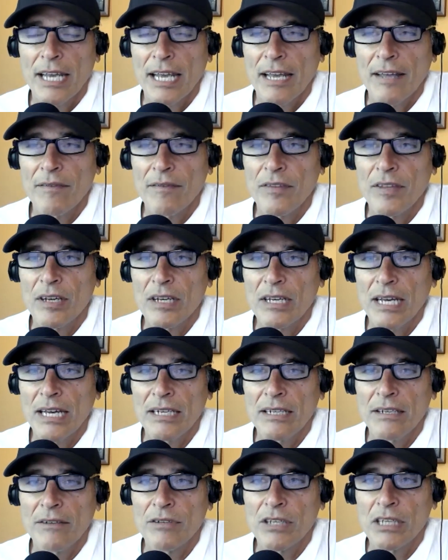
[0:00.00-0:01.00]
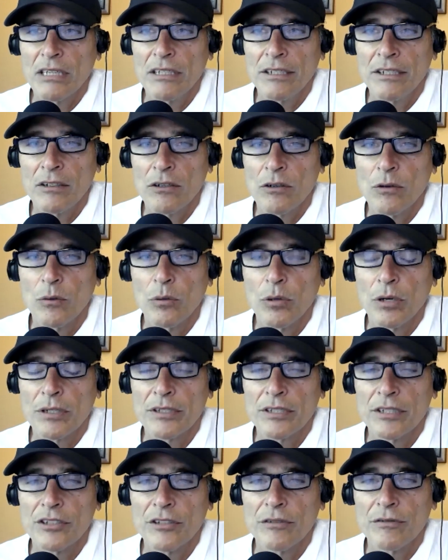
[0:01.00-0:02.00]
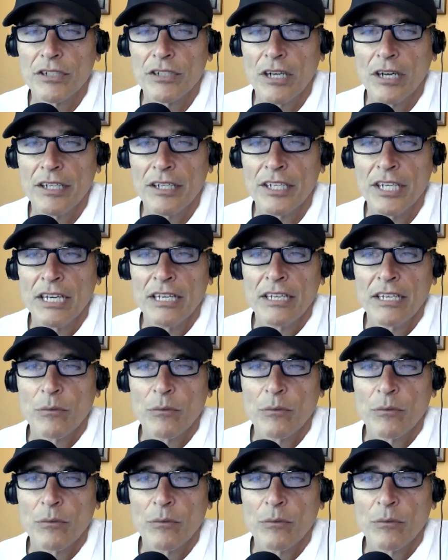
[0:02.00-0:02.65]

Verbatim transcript: and the kind of clinical work that you've done.